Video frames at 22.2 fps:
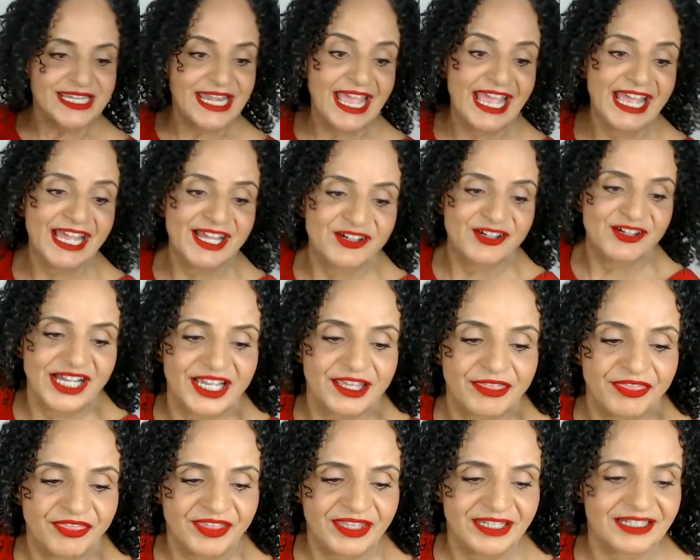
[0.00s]
Now,
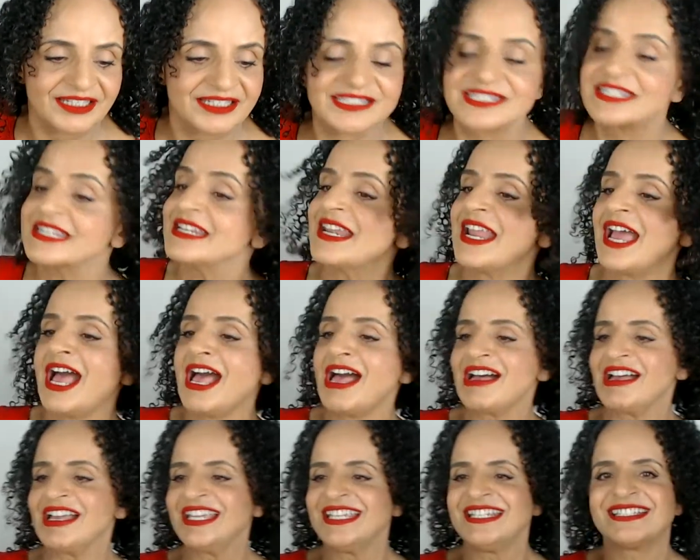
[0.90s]
I think
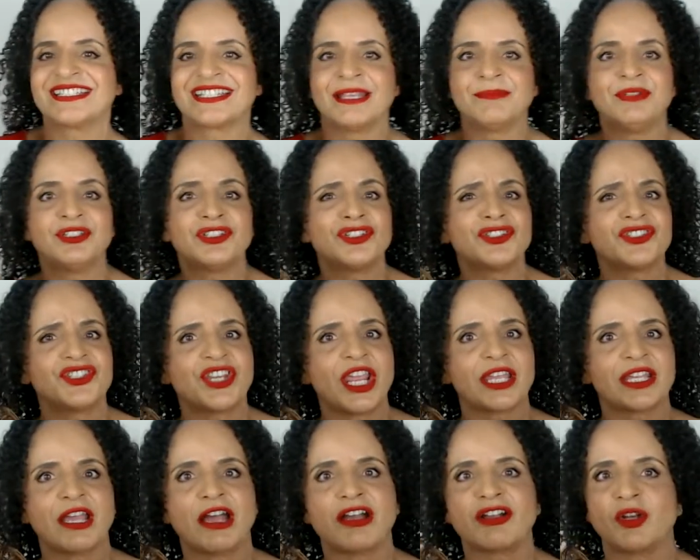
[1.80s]
tonight, let me just
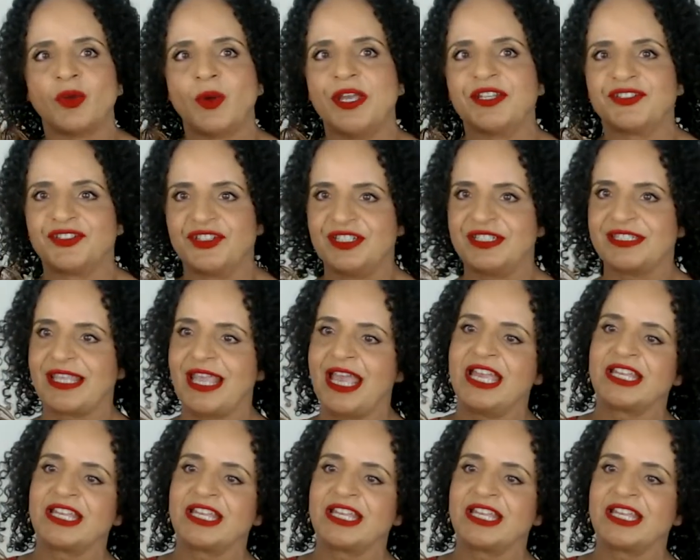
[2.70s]
check our questions.